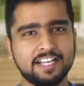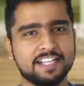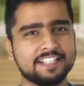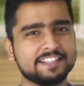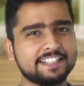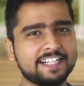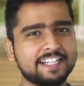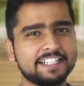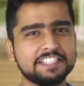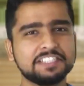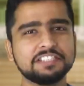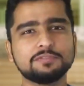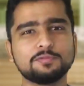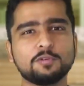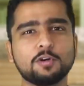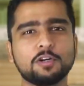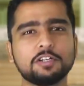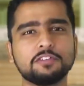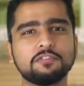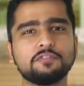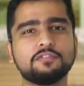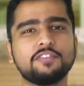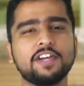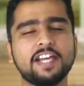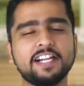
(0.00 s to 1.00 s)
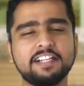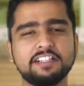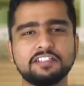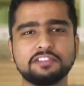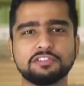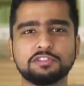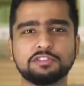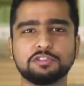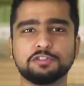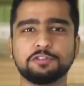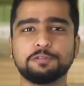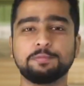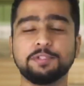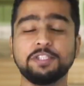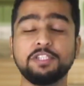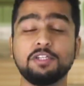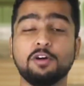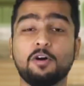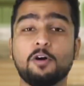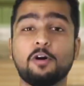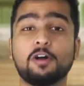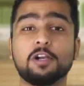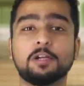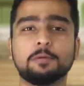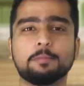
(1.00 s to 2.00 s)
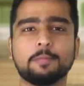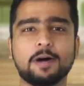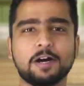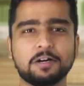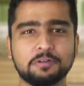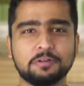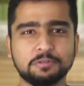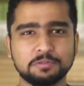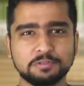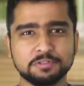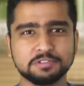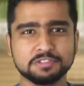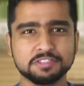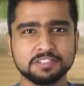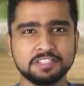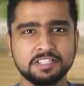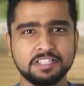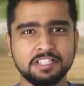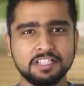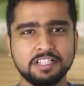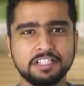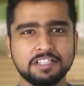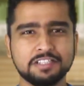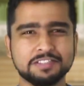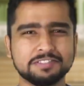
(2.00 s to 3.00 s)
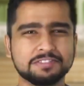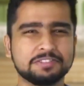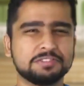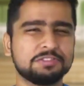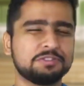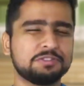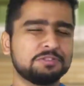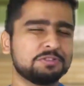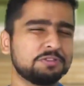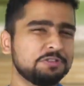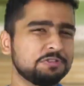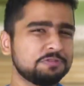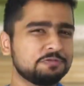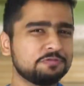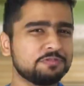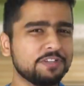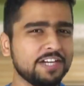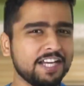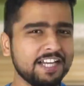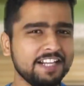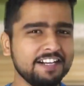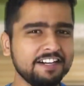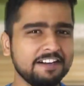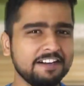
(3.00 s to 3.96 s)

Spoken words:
That is what failure should be all about. So should you fail?